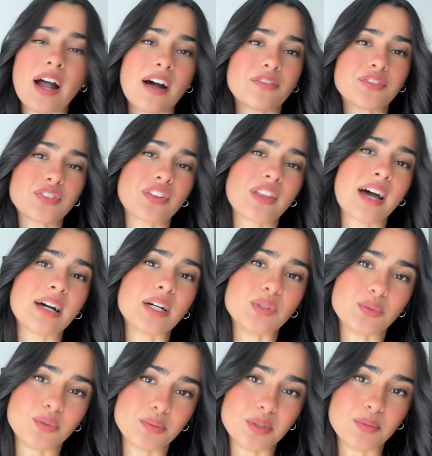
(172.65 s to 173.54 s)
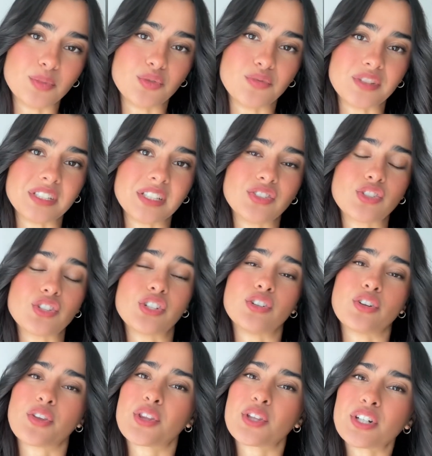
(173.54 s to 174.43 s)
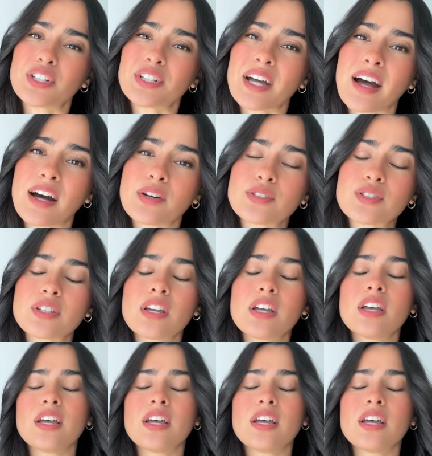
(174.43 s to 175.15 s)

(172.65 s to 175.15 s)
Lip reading: After that, it will be moving into your 3rd house,